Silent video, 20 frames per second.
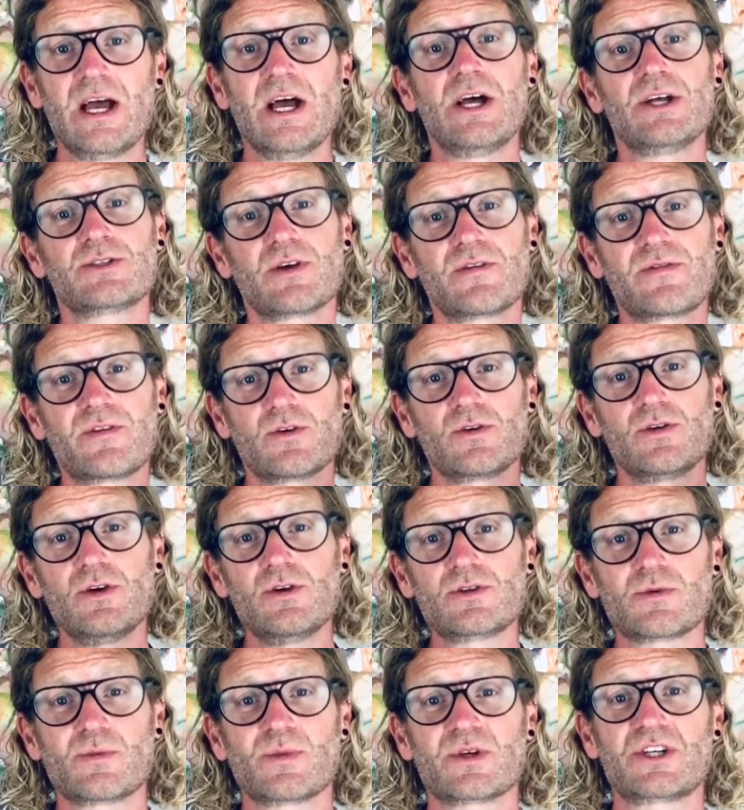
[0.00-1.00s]
So if you're new
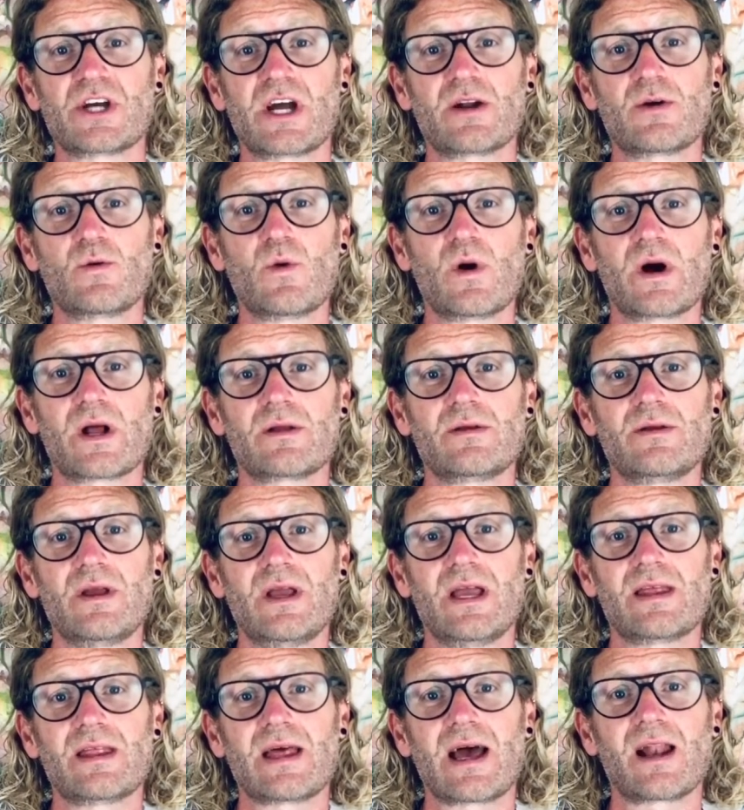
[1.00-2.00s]
to my channel, why don't you
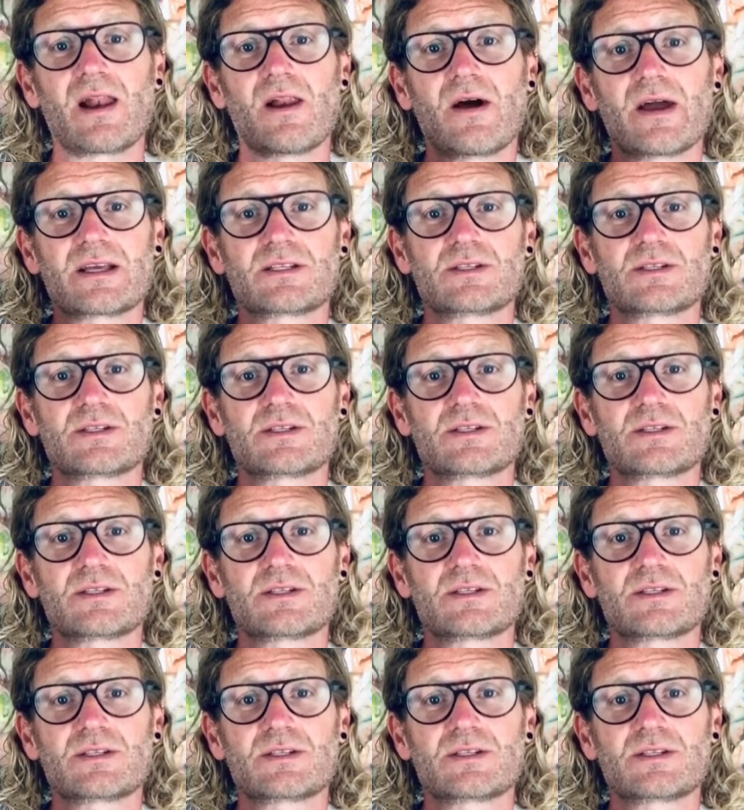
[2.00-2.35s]
hit that like,